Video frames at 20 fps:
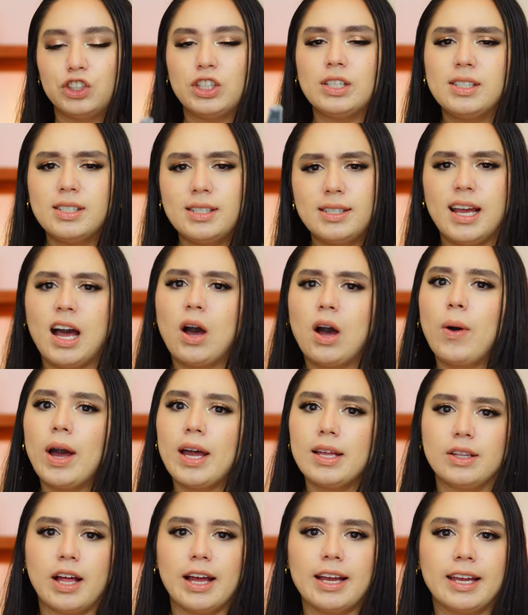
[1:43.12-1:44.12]
just to see how
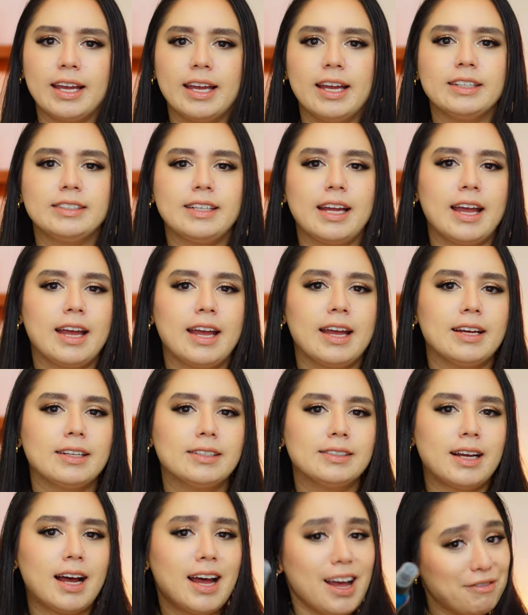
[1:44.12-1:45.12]
I like it,
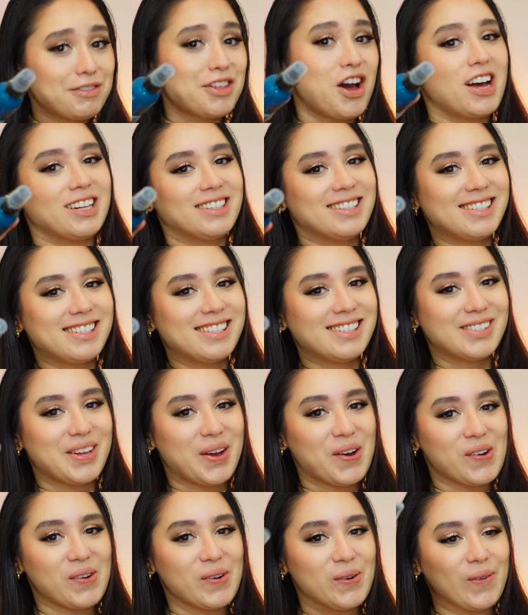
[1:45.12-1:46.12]
and I have thoughts,
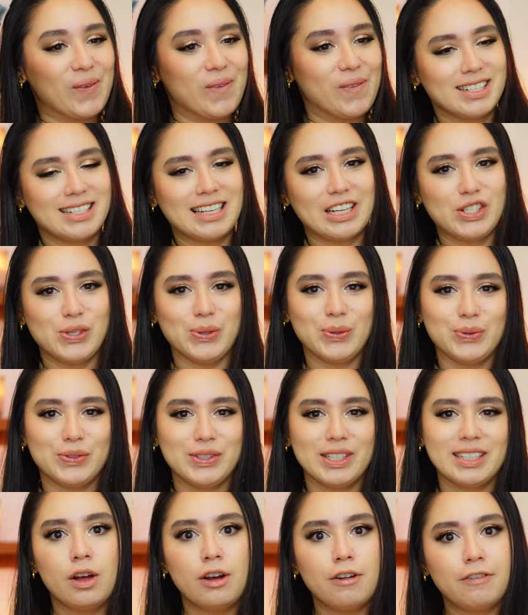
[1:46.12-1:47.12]
so stay
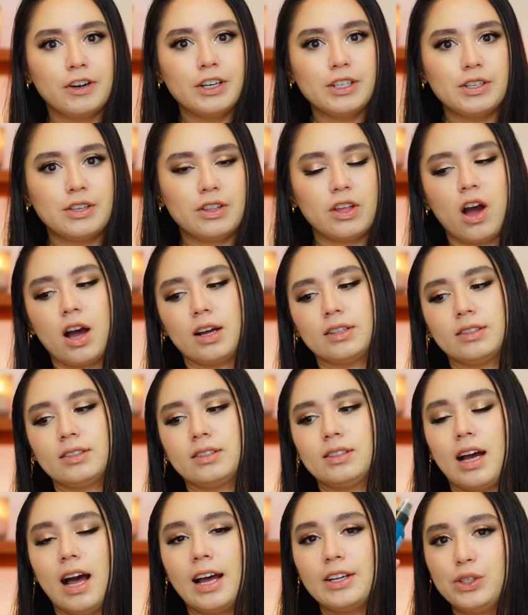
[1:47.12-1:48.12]
tuned. First
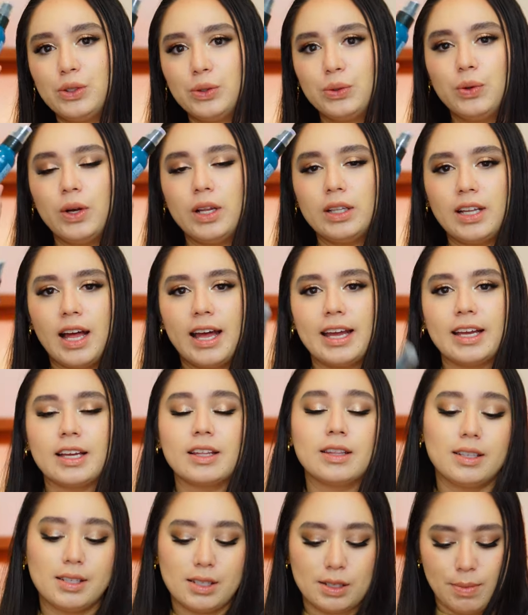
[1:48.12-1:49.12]
thought, I do like
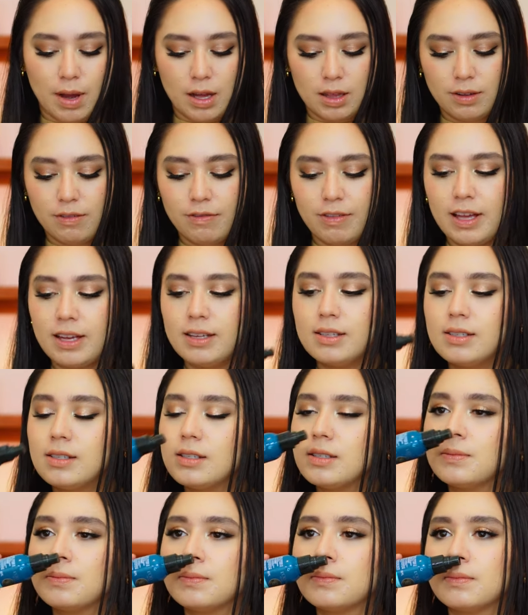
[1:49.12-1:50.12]
the smell of
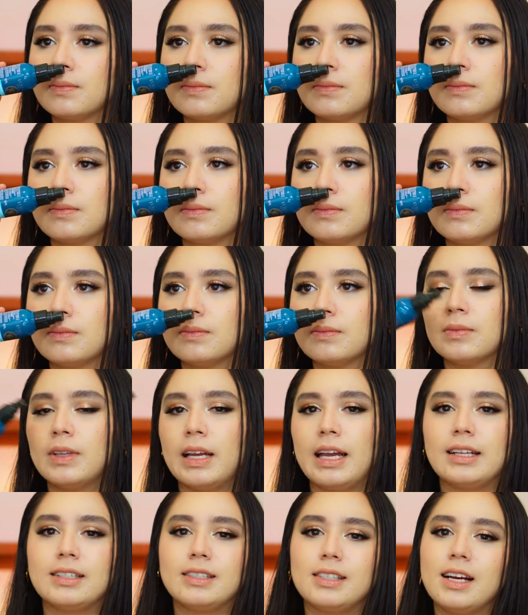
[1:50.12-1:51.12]
this.
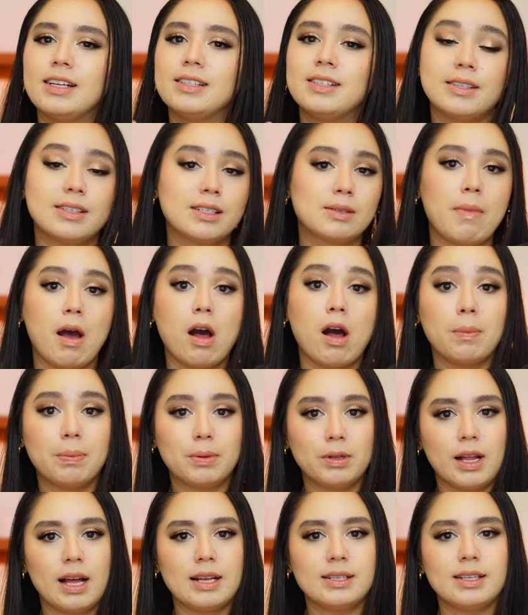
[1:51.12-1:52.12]
It does smell
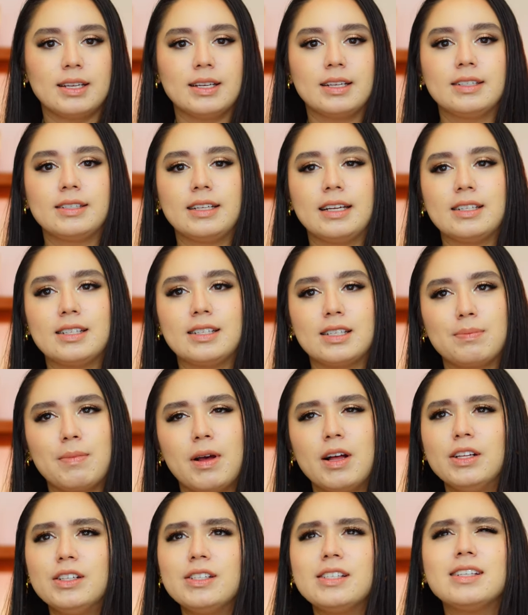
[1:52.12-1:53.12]
pleasant. It
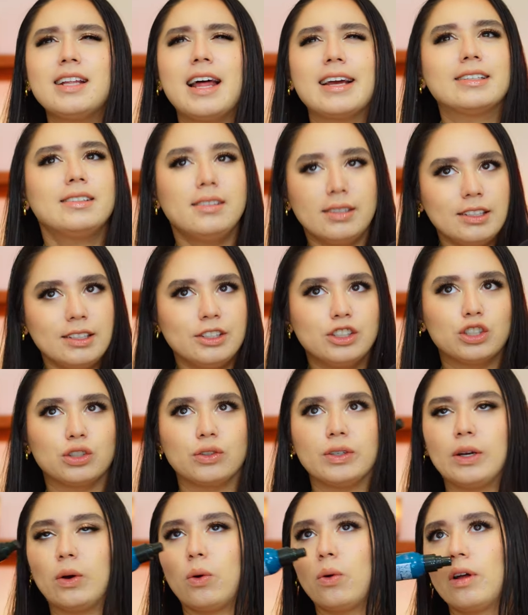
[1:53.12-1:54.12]
smells like tea
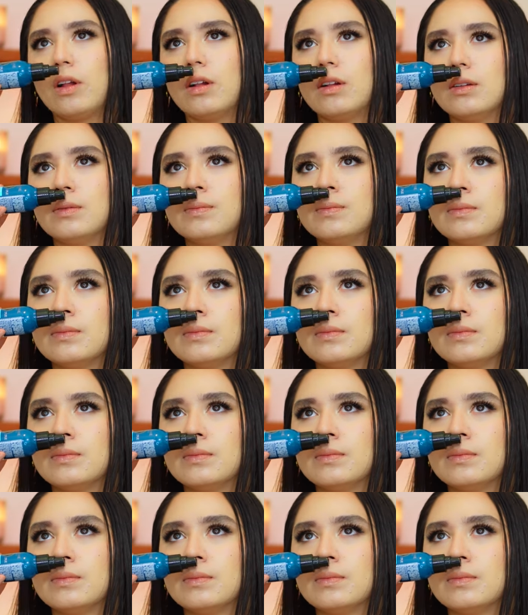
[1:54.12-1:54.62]
tree oil.